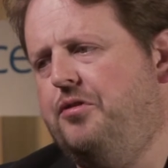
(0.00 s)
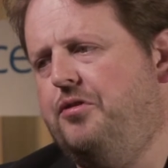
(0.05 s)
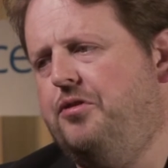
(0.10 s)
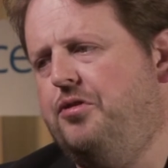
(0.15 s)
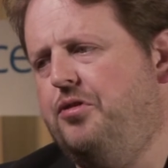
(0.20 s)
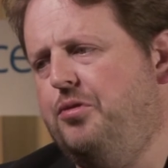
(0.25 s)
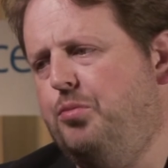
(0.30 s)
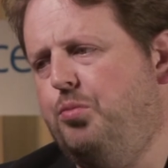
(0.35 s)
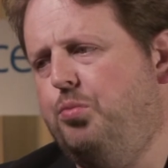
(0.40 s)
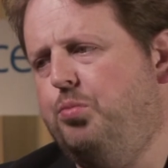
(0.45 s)

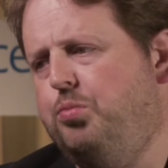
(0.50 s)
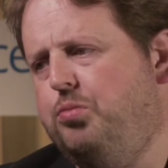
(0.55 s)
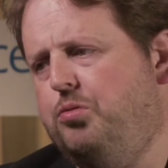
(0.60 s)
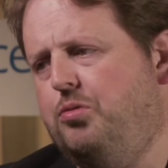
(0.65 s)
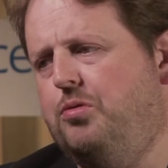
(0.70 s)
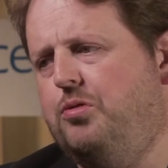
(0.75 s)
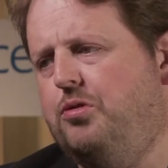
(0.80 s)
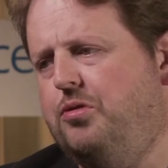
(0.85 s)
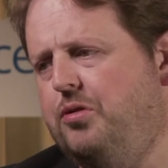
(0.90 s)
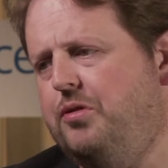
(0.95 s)
to
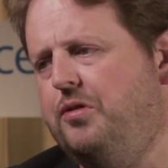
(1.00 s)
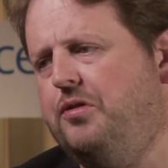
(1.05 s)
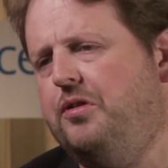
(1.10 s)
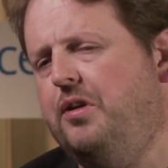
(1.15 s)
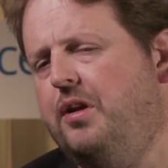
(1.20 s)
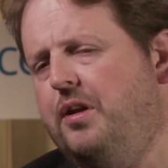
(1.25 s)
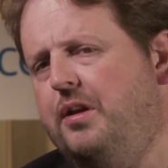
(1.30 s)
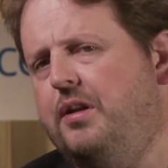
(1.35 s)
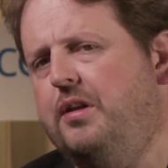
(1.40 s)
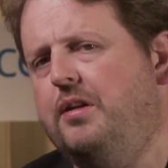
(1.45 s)
to a
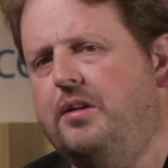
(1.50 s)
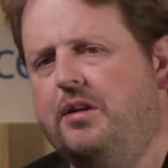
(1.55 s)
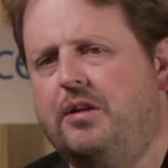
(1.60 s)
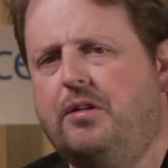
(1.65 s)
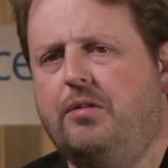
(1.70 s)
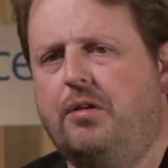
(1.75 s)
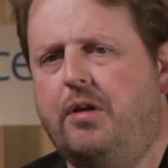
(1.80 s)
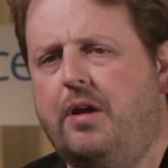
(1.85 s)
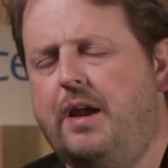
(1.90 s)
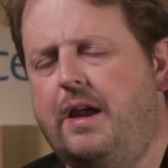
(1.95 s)
certain
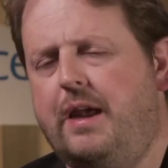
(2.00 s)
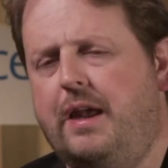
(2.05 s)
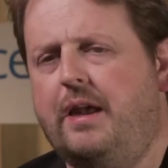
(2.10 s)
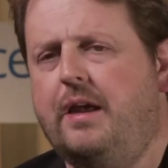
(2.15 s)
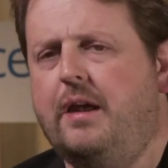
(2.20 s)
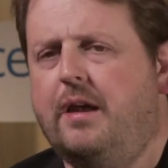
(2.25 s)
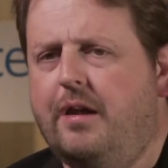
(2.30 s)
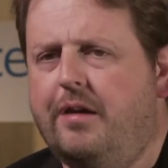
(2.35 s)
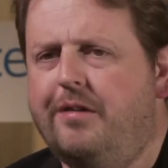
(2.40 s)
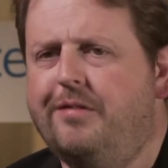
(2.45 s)
degree
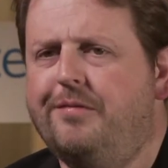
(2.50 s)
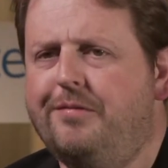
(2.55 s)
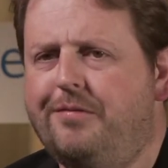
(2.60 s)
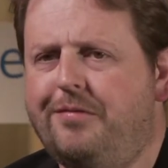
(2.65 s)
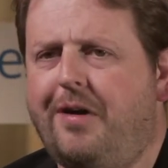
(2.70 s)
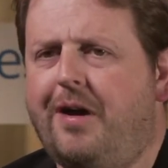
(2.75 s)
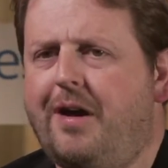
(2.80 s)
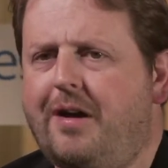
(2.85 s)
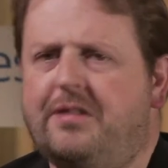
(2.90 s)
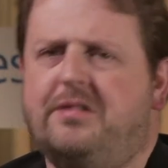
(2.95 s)

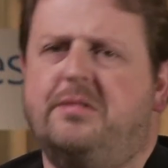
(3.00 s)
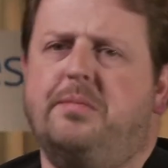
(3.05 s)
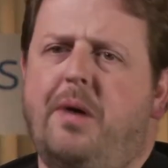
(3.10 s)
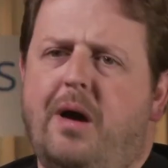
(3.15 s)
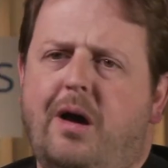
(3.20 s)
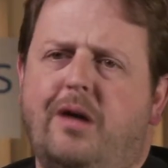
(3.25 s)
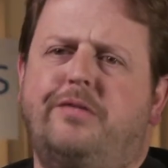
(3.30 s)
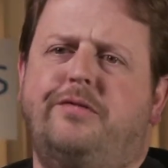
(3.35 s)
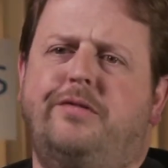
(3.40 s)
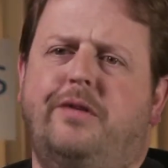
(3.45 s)
via
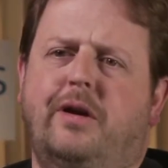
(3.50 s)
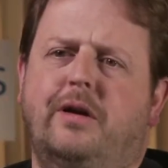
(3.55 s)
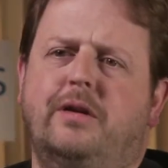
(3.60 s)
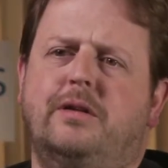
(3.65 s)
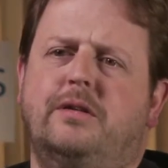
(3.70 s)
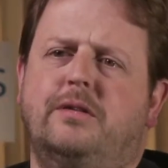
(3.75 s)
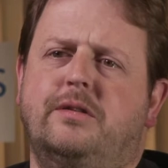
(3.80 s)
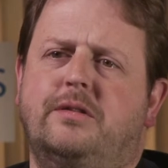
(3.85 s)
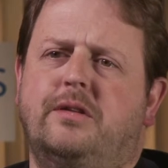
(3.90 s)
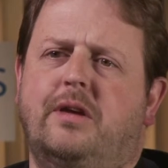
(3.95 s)

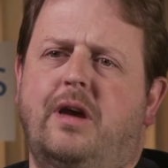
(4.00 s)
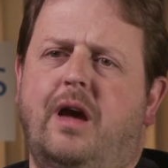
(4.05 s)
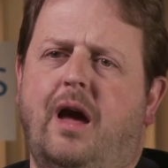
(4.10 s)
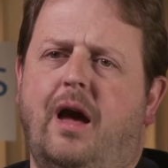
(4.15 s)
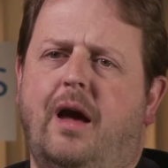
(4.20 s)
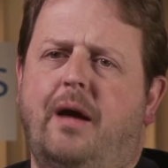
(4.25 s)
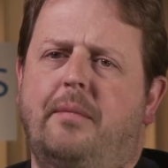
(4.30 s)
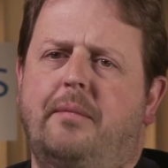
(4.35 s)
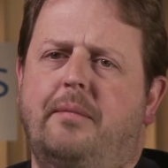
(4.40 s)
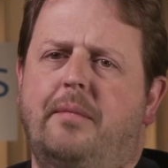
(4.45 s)
smartphones,
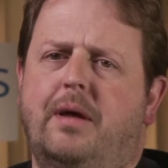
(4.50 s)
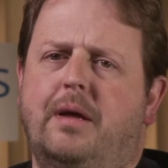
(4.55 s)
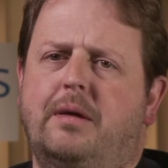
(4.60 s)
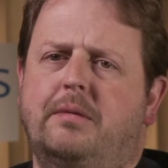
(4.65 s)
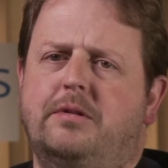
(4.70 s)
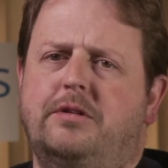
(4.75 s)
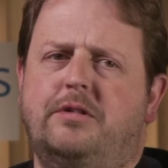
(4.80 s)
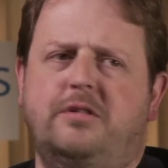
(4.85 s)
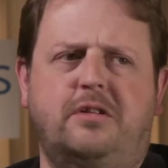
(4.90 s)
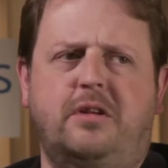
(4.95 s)
um,
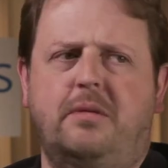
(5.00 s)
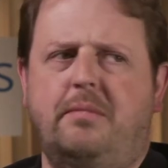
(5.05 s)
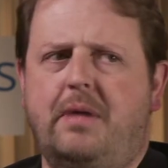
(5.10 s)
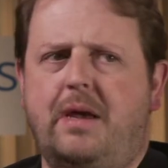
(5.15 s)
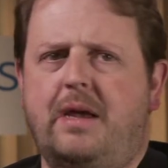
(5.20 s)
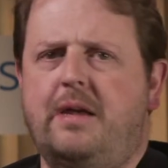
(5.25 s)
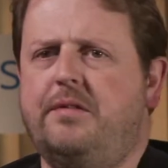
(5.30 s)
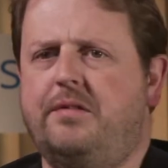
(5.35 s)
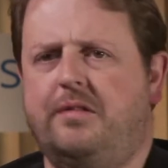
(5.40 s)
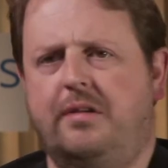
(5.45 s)
which is an
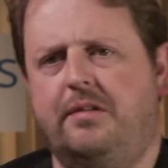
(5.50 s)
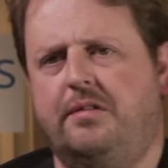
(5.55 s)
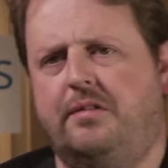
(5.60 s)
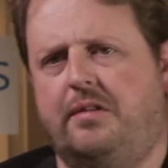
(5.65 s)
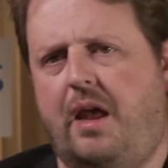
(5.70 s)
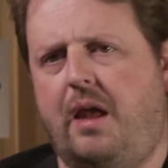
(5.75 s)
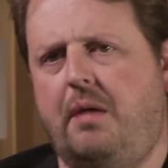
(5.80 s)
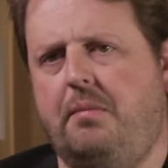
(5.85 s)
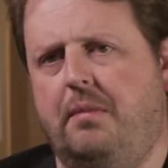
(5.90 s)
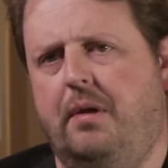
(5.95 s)
amazing
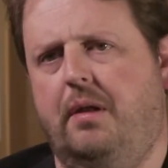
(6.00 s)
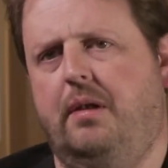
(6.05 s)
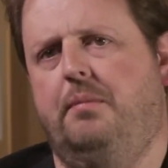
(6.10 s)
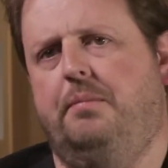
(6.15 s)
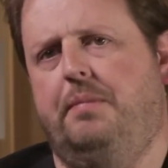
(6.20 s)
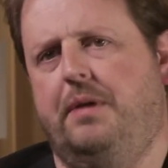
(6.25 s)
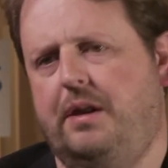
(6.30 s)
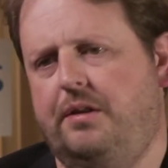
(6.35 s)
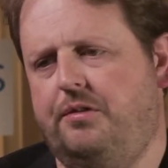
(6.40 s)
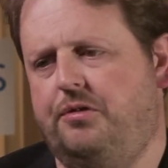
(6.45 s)
statement,
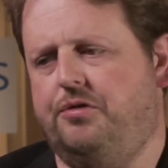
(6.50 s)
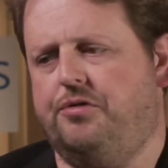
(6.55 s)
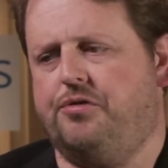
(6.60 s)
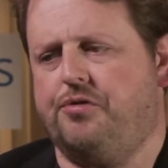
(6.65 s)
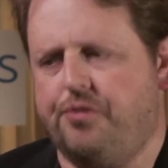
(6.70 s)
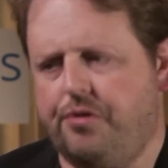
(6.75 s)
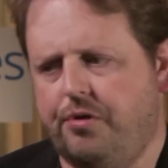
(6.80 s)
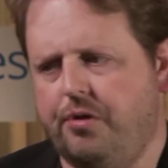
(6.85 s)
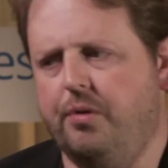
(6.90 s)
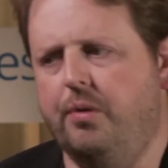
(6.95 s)
but it's
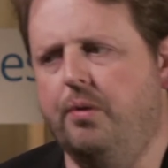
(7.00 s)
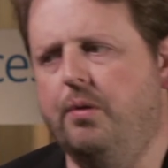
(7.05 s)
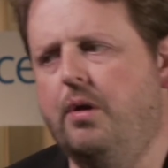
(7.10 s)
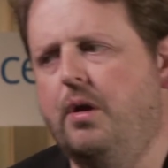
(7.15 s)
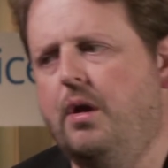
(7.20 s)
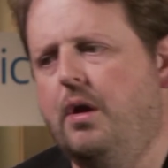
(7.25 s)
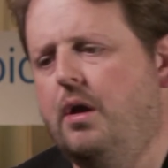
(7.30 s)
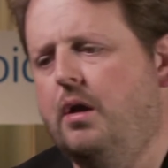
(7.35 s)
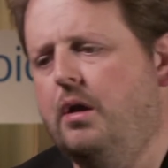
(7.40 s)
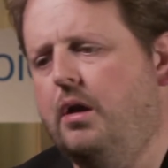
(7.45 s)
true.
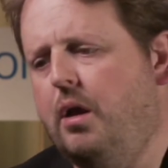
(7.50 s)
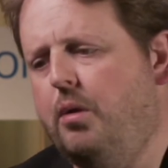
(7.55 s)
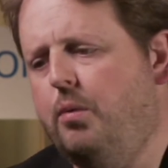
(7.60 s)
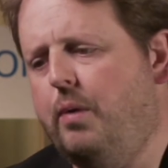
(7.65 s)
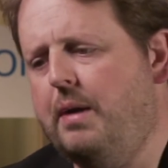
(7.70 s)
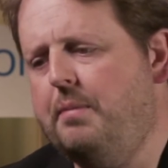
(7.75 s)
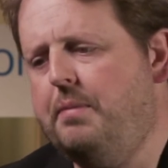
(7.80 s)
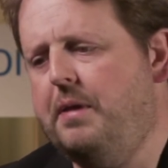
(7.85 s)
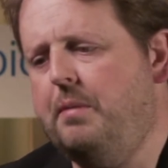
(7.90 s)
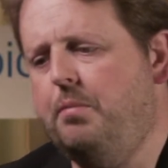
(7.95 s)
You know,
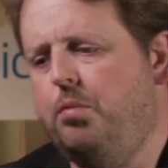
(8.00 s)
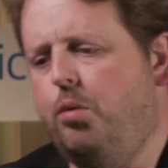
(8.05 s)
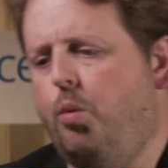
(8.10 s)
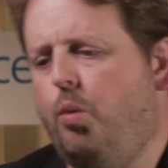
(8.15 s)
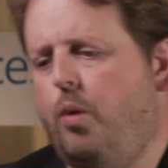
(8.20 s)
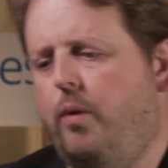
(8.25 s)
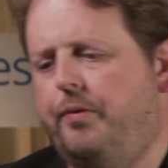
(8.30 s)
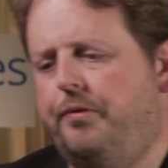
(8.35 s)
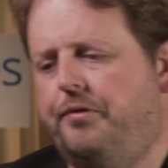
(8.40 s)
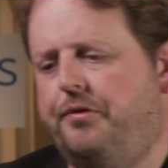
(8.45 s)
when people
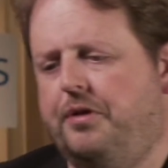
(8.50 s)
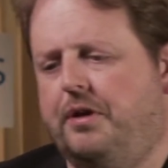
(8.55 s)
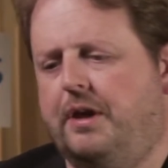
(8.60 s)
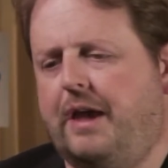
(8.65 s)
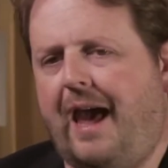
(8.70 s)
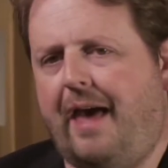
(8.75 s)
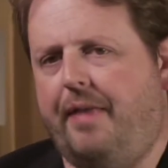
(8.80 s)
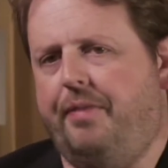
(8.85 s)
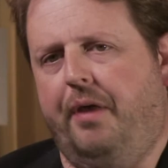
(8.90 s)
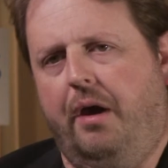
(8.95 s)
want to
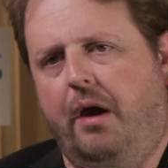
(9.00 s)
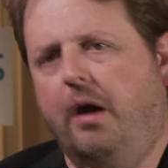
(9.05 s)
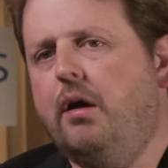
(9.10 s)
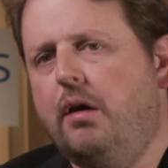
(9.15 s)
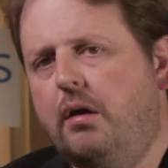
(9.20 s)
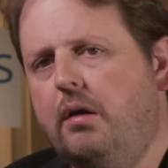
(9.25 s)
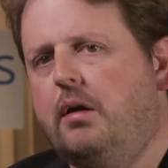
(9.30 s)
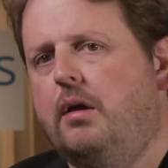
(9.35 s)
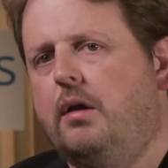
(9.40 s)
gather,